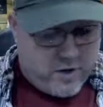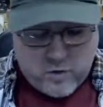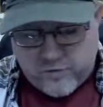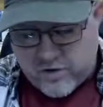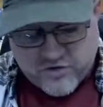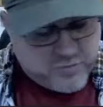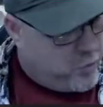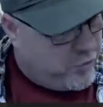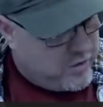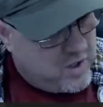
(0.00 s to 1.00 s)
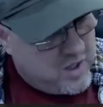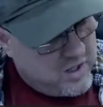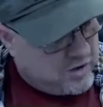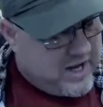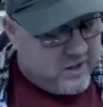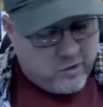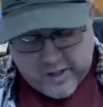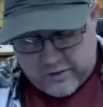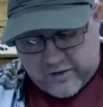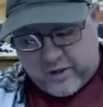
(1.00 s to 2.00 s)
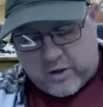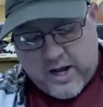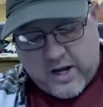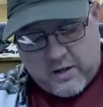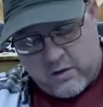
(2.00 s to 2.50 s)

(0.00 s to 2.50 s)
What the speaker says: over and smooth. Can't do that in Tinkercad.